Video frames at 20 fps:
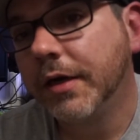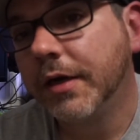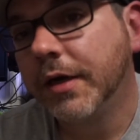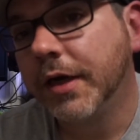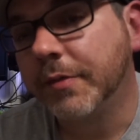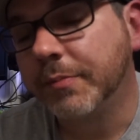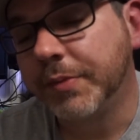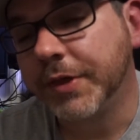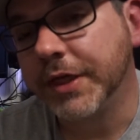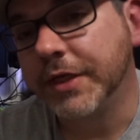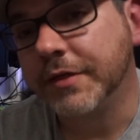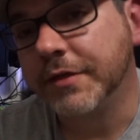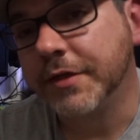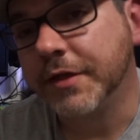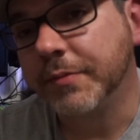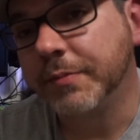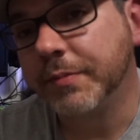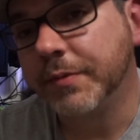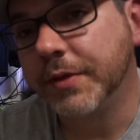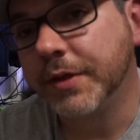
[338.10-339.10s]
I picked
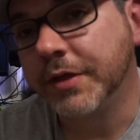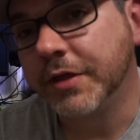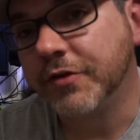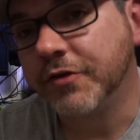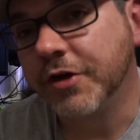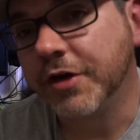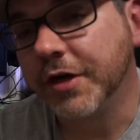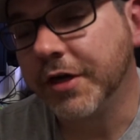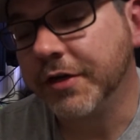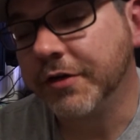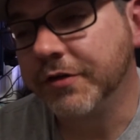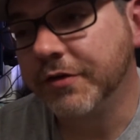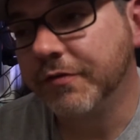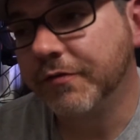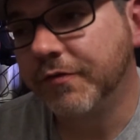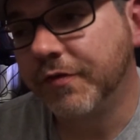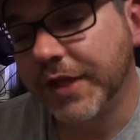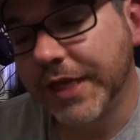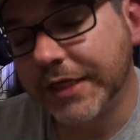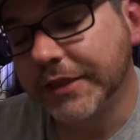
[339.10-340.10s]
up an Atari
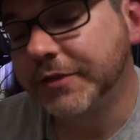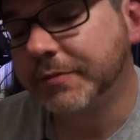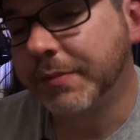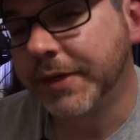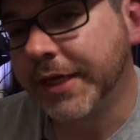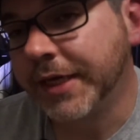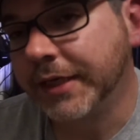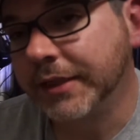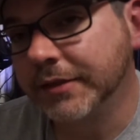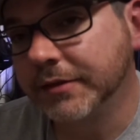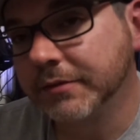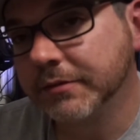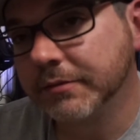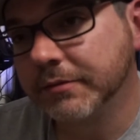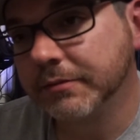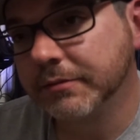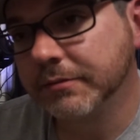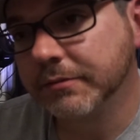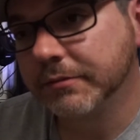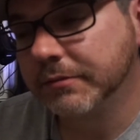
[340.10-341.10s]
Flashback
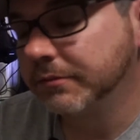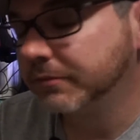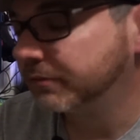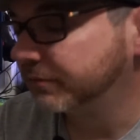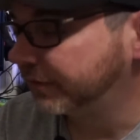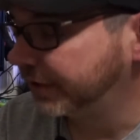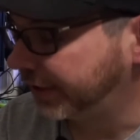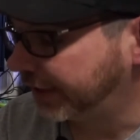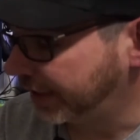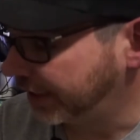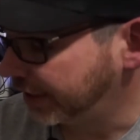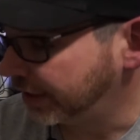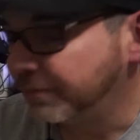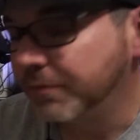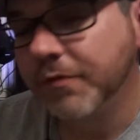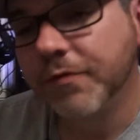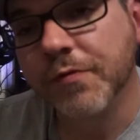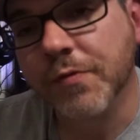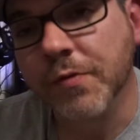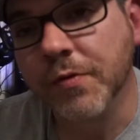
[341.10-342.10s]
game
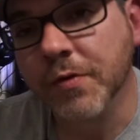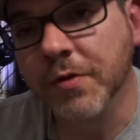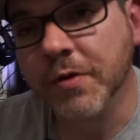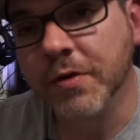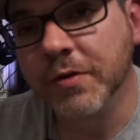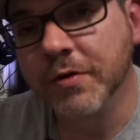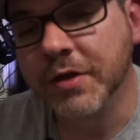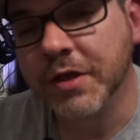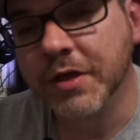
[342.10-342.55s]
for the